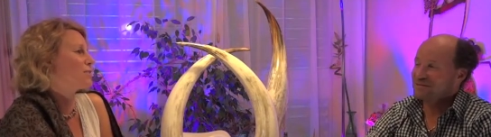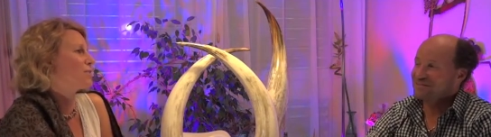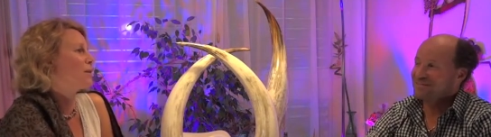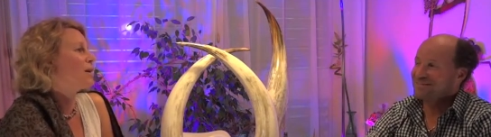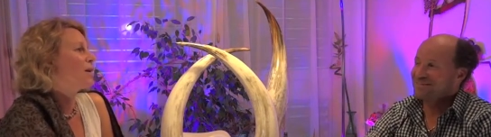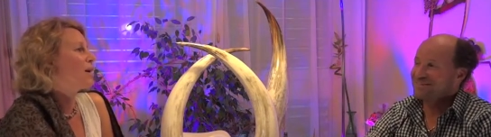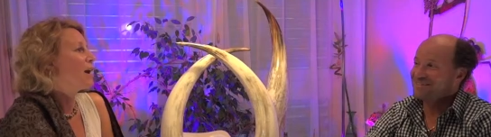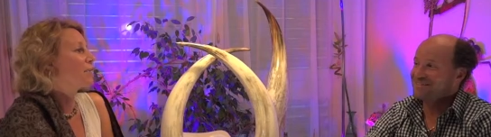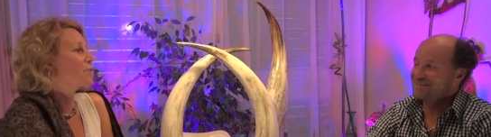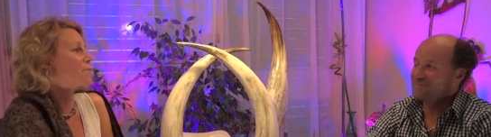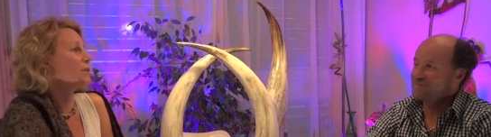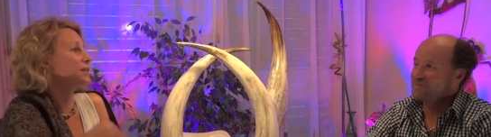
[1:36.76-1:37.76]
Speaker 1: if
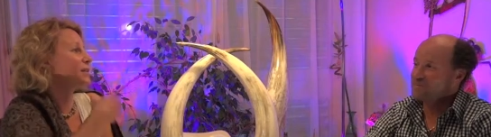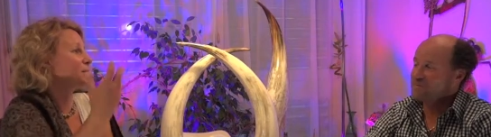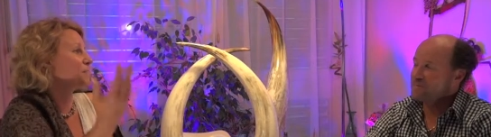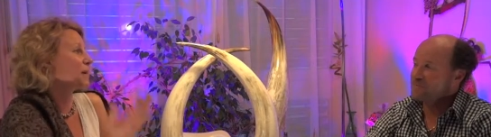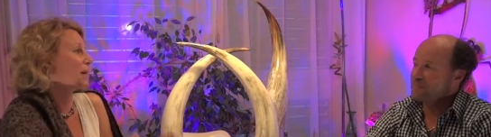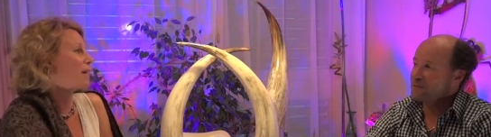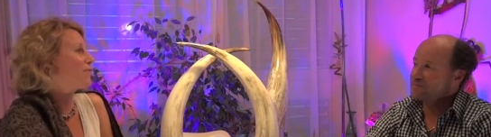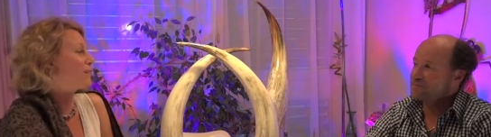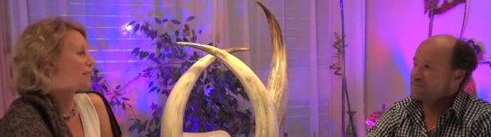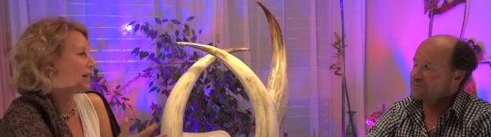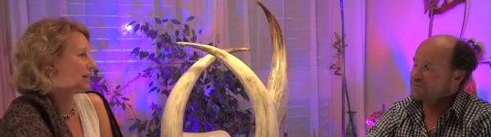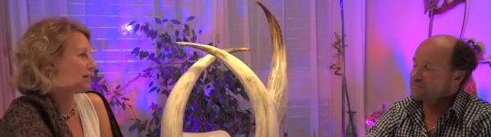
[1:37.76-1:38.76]
everyone is
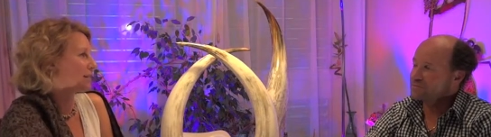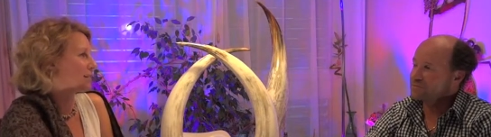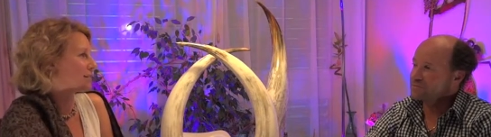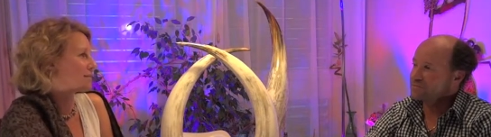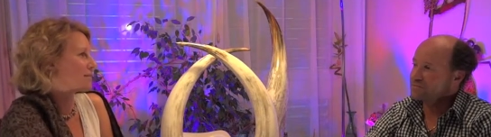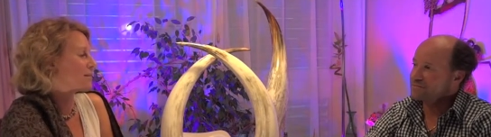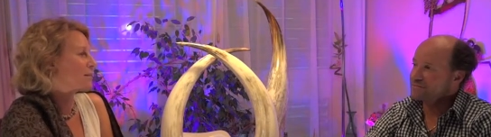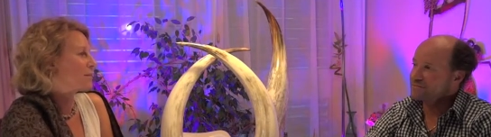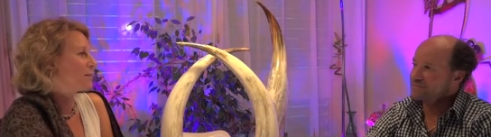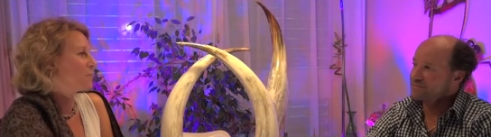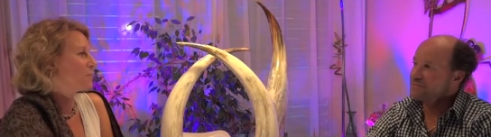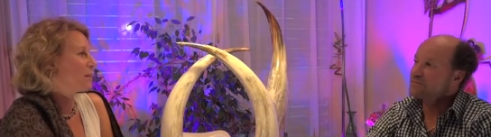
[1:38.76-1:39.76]
behaving like that,
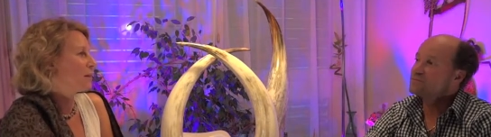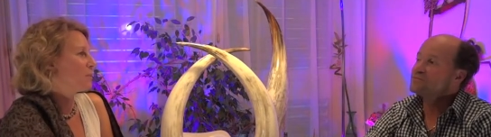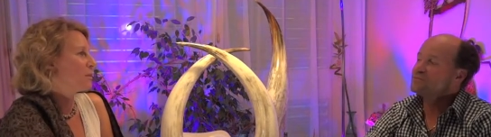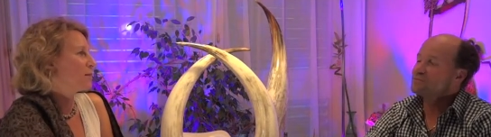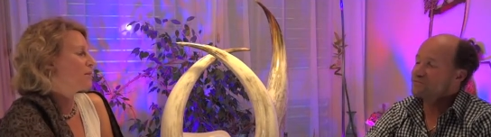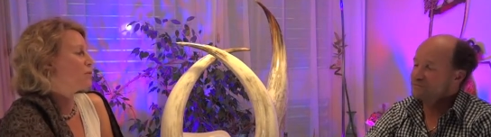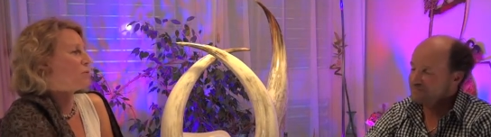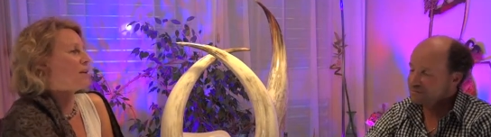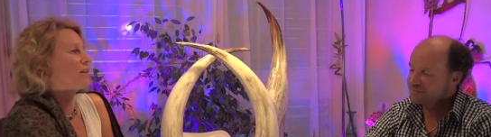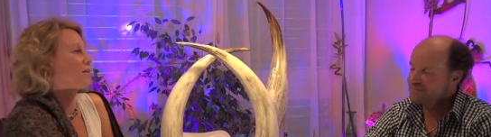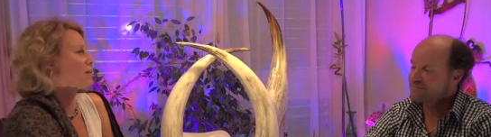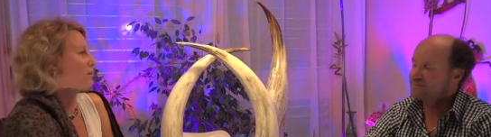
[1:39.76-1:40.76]
maybe you
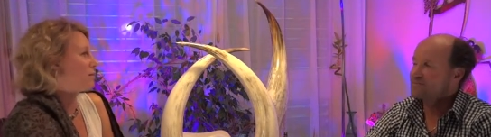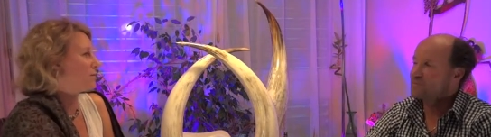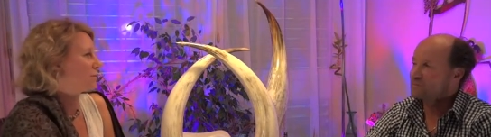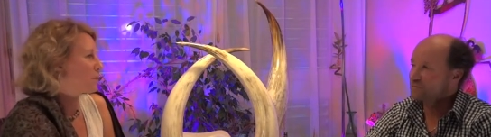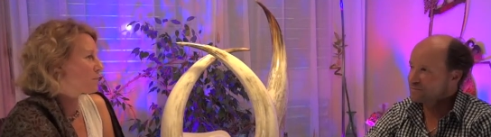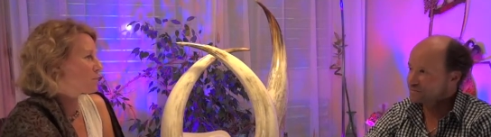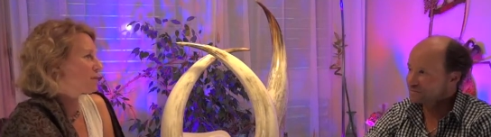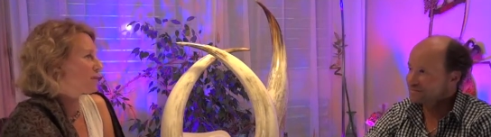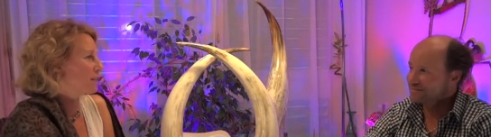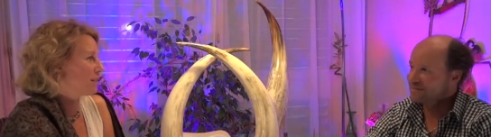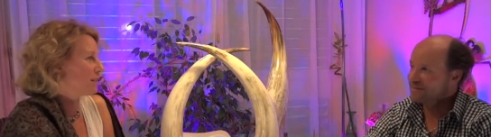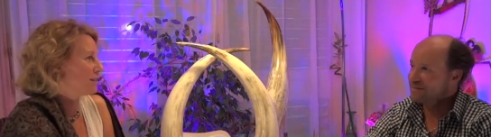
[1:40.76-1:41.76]
get the corruption
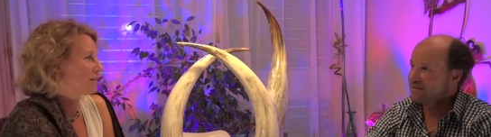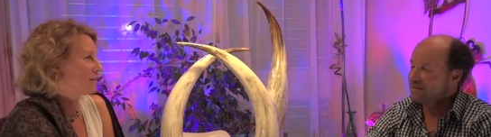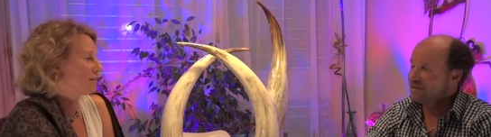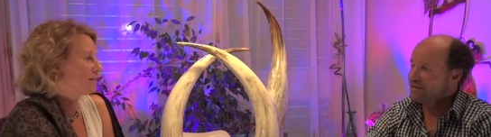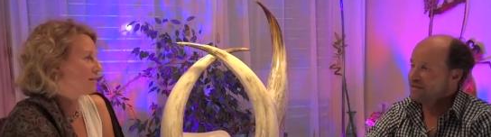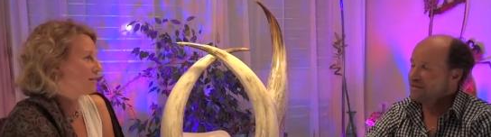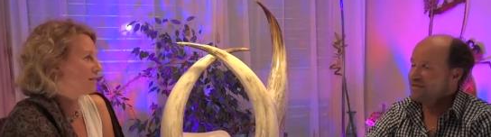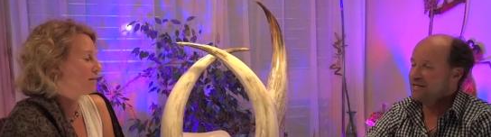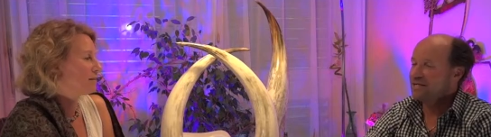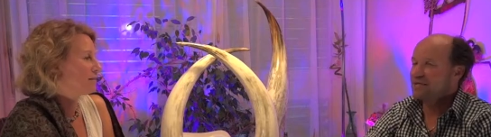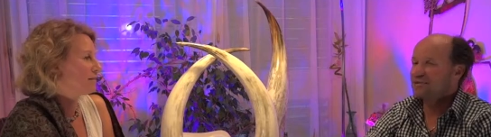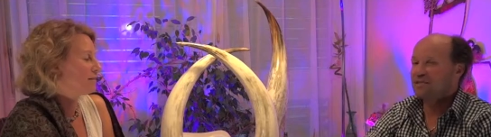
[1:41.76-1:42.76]
again.
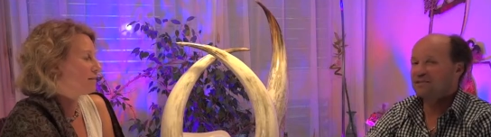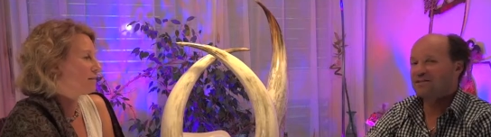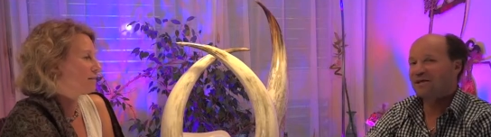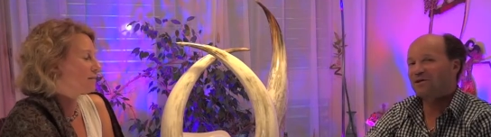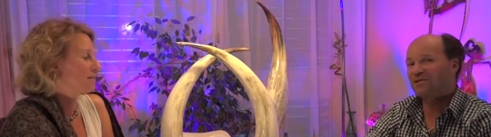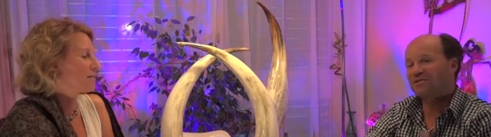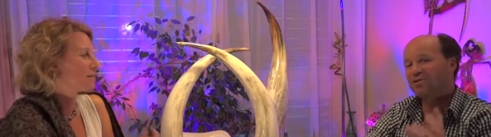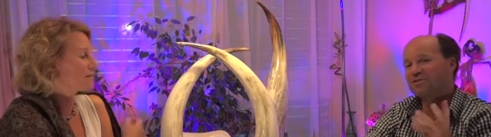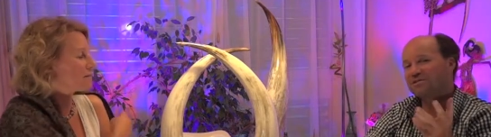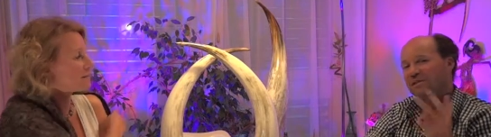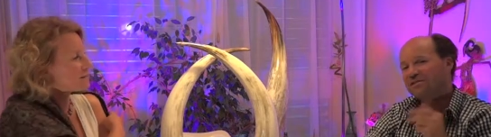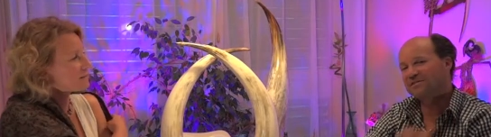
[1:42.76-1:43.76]
Speaker 2: Yeah, you see, there are two
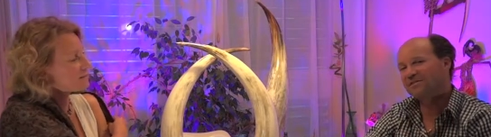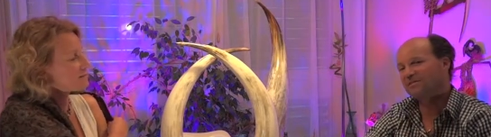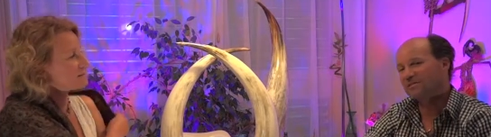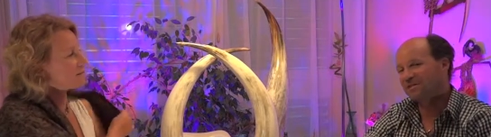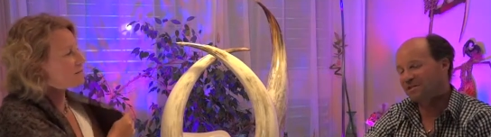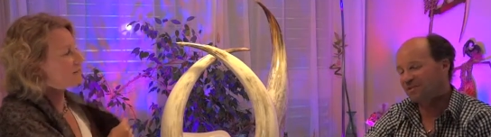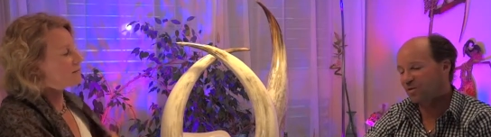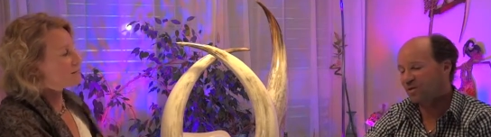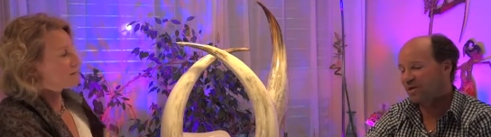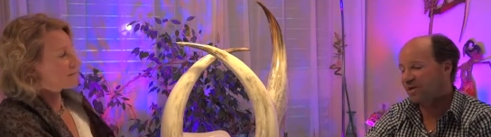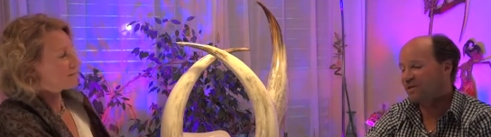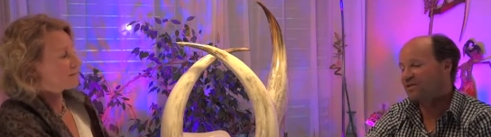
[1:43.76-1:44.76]
systems here. We
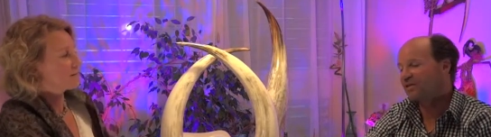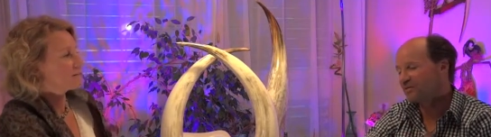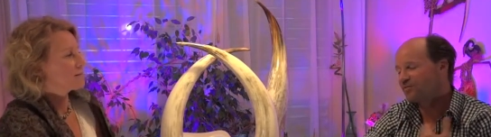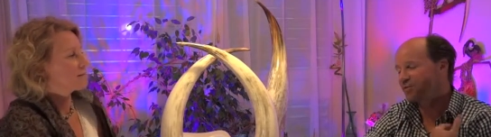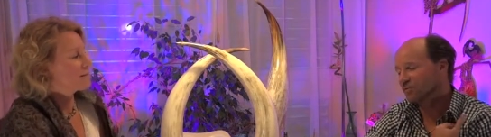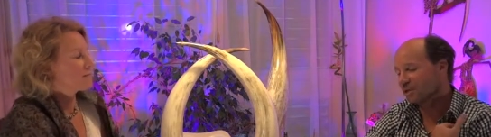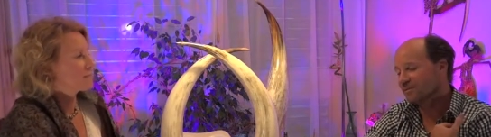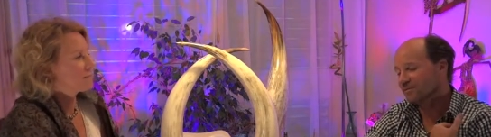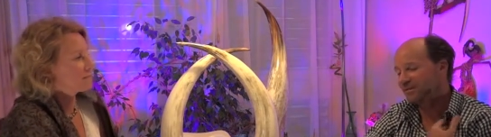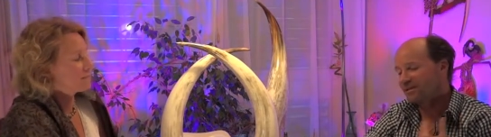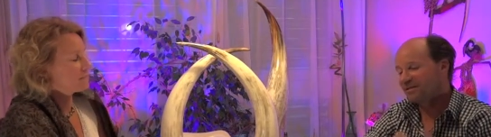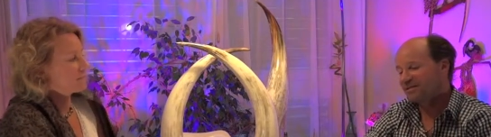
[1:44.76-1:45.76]
ha- I think for me,
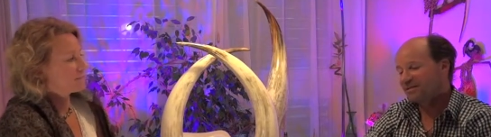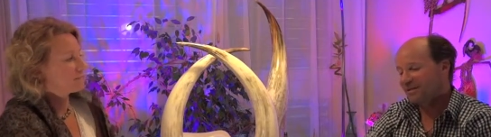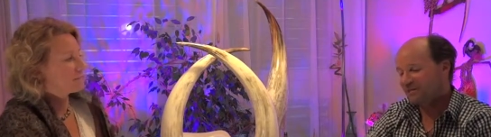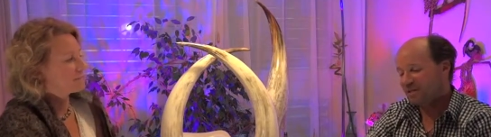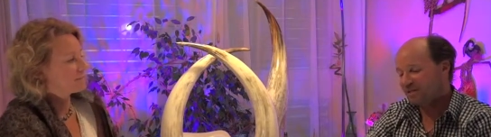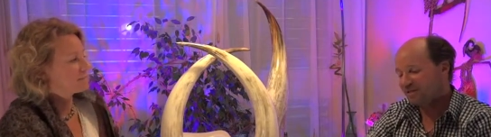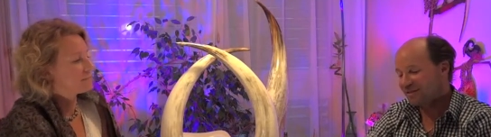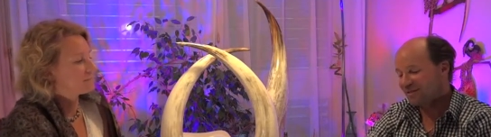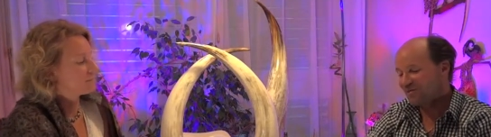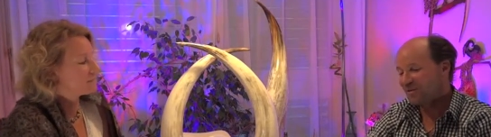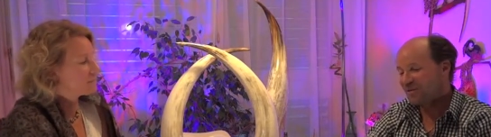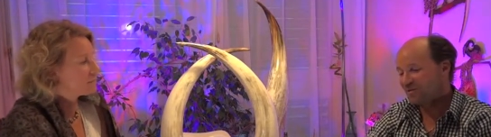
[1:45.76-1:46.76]
I mean,
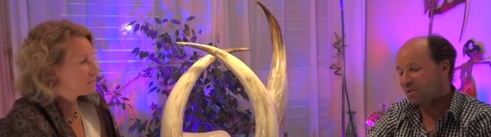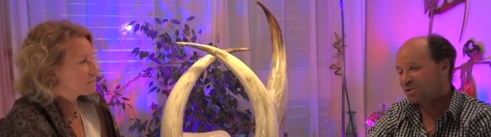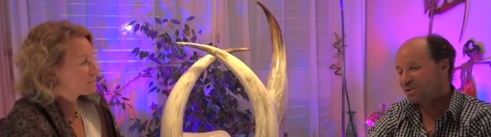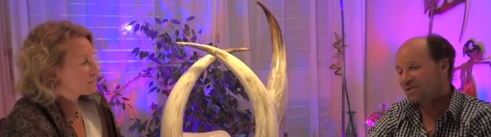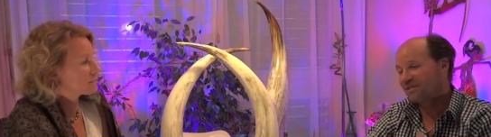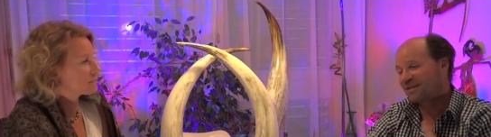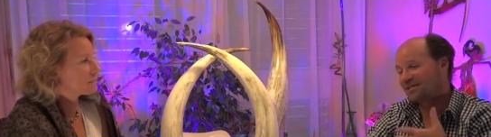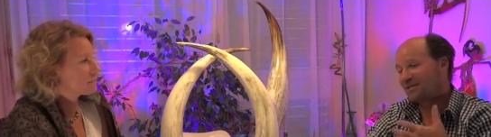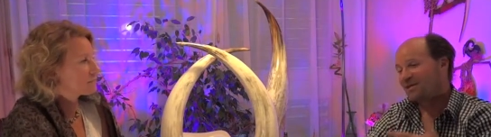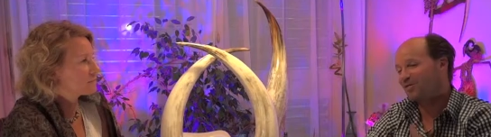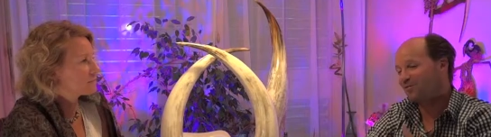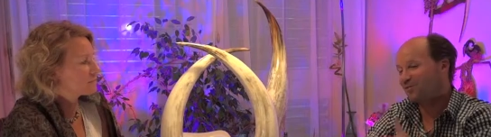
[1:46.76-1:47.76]
I've been watching that
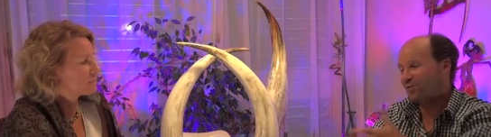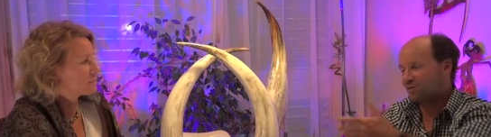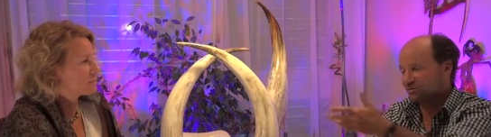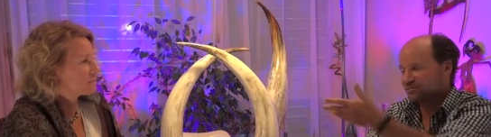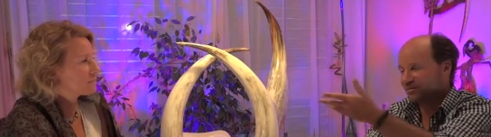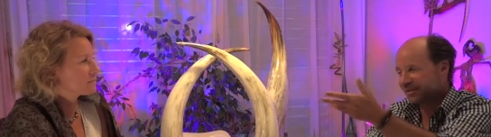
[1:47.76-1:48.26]
now for,